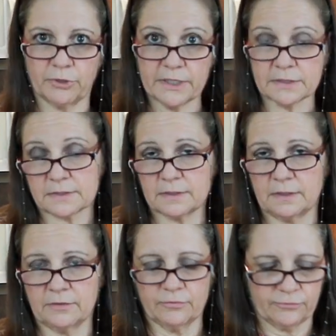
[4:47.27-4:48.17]
bricks
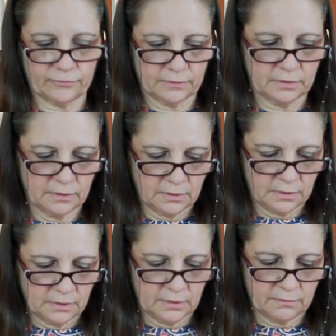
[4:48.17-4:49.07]
of
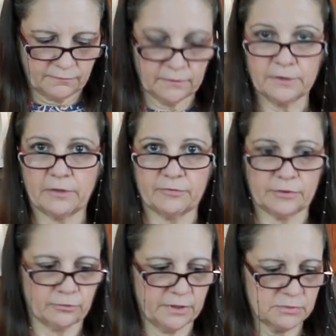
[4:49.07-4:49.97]
Philadelphia
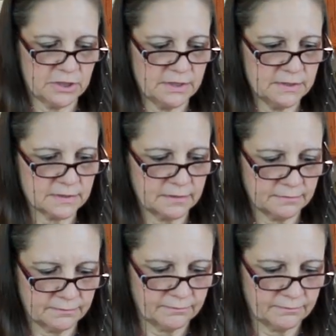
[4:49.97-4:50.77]
cream cheese,